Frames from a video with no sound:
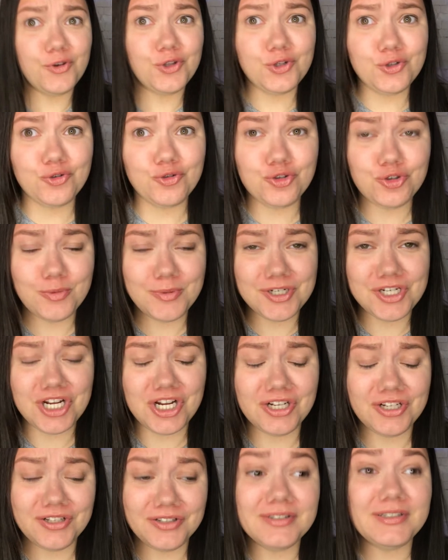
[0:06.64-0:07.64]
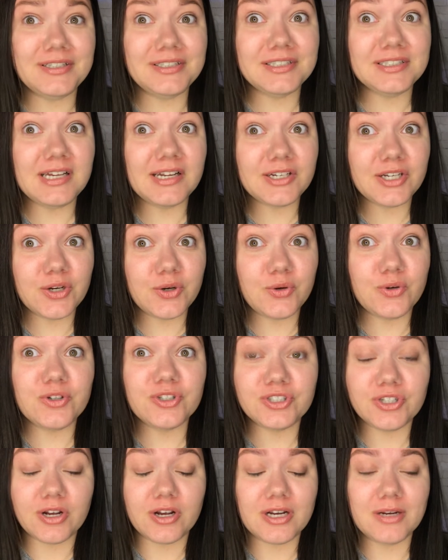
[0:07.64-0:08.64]
new to my channel, this is Nadia who's
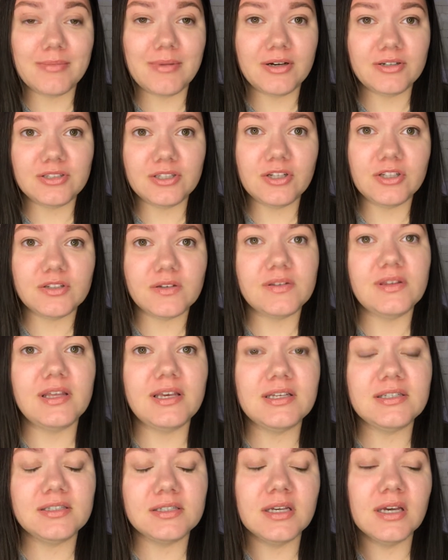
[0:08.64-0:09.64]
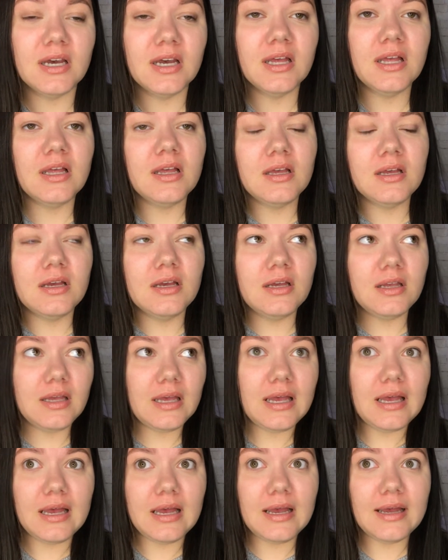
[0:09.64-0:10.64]
talking about a lot of things.
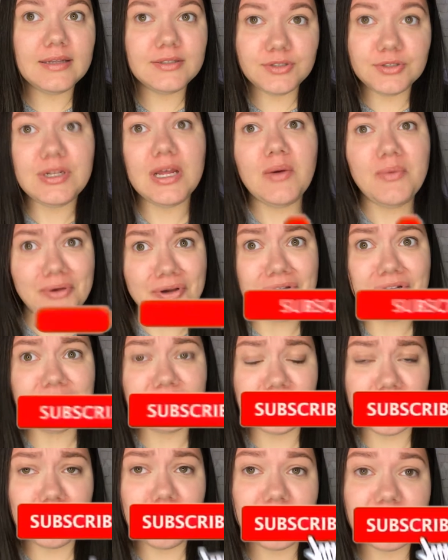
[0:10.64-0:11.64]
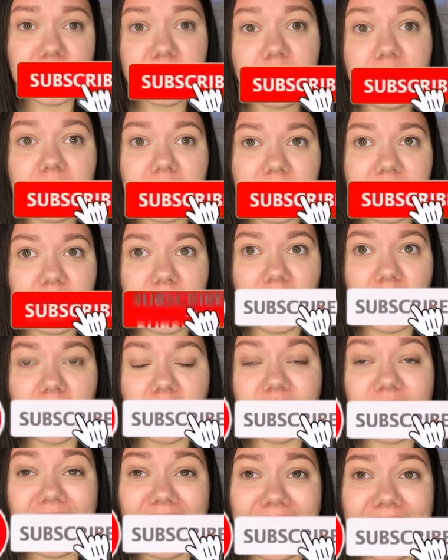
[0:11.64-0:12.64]
And today we're gonna talk about Sparky R
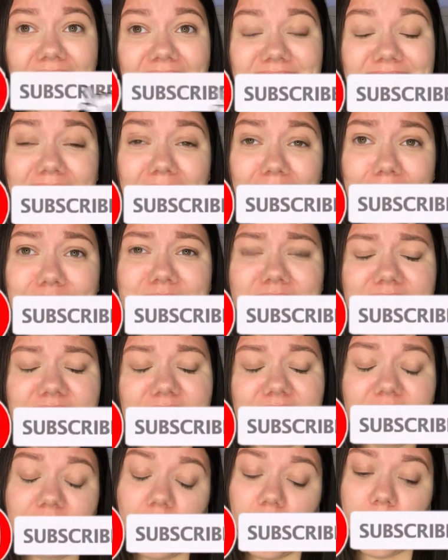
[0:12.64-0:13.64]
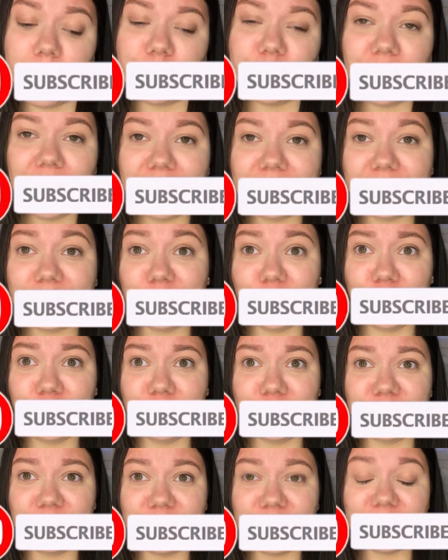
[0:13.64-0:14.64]
and upgrading your
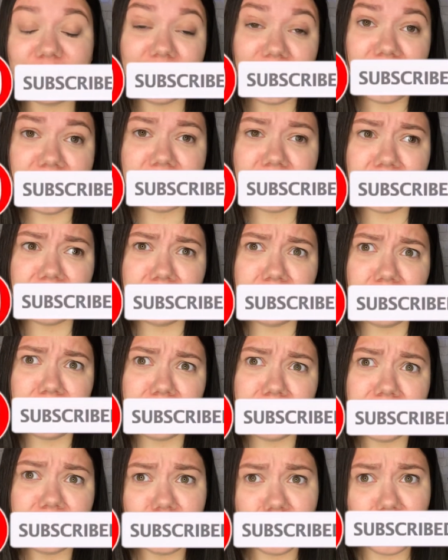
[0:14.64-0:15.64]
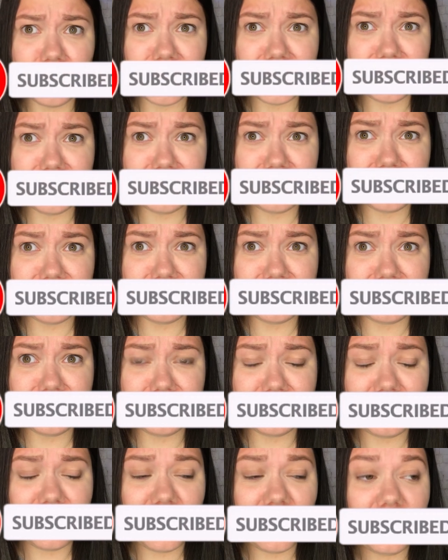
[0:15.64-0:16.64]
filters. Is it important? Why do you need to do
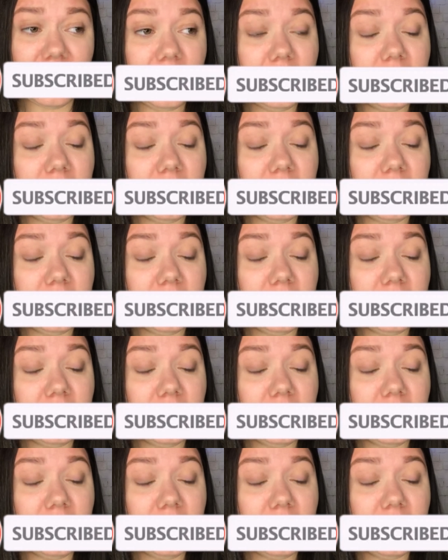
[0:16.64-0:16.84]
that?